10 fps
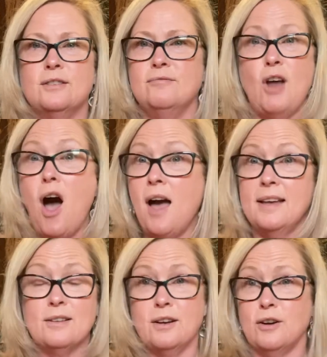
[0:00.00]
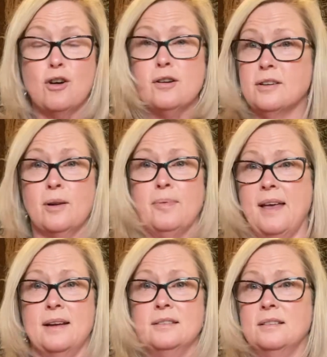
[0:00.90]
not going to hurt your
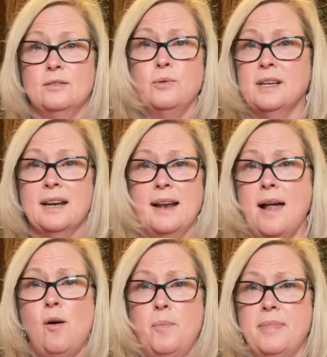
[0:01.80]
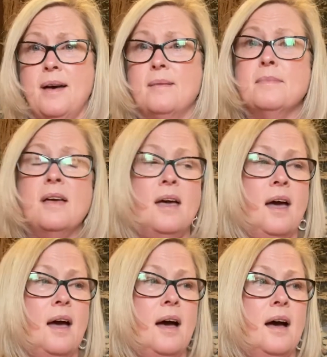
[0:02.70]
plants. It's only going to help them,
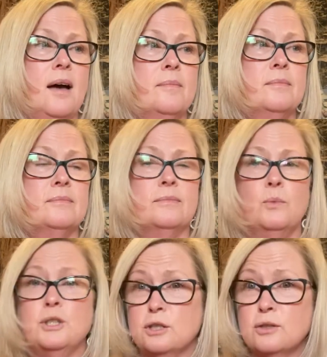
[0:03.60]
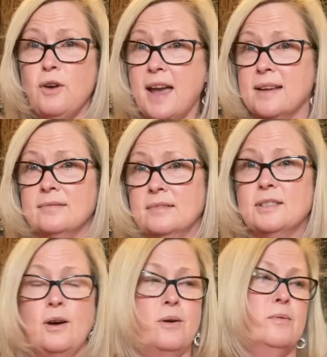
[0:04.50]
which is great.
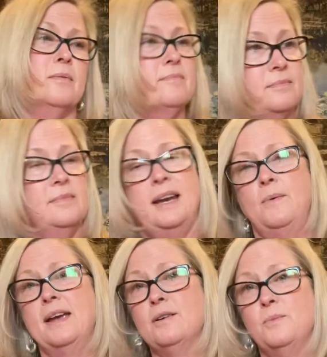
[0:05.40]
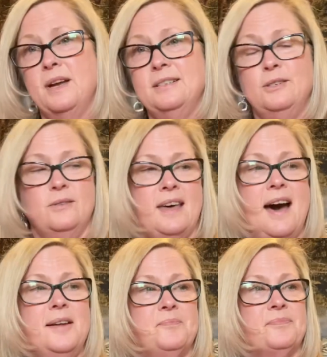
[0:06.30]
So anyway, good way to do
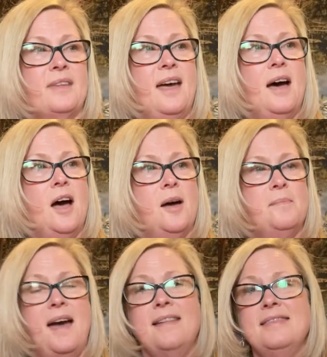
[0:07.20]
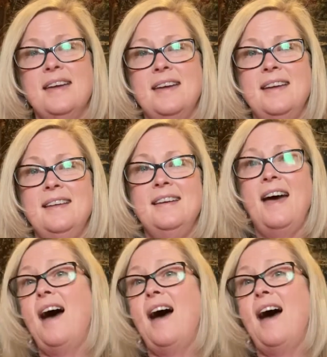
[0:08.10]
that. And then